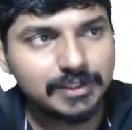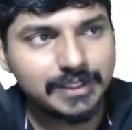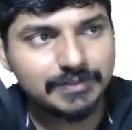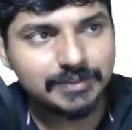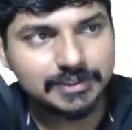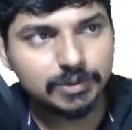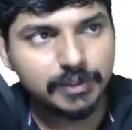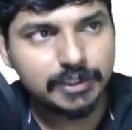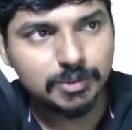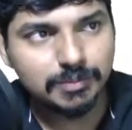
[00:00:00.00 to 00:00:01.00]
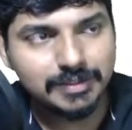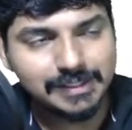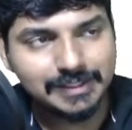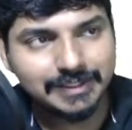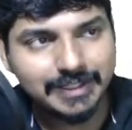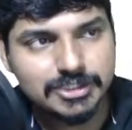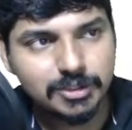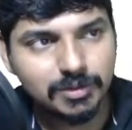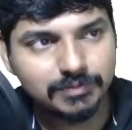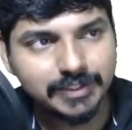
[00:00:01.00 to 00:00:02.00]
A1 is going to be
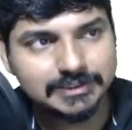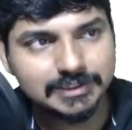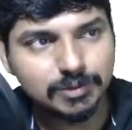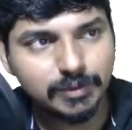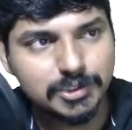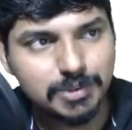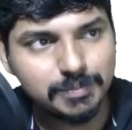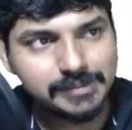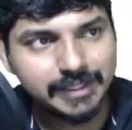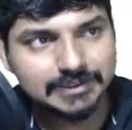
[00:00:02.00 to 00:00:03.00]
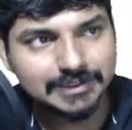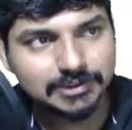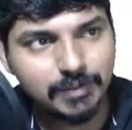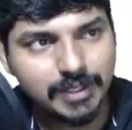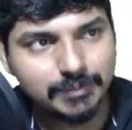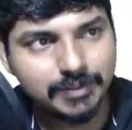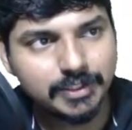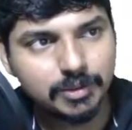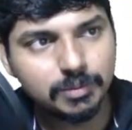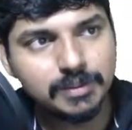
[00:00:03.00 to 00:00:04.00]
integration of x is going to be x square by
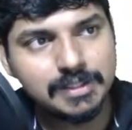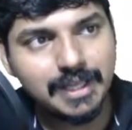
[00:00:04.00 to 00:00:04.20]
2.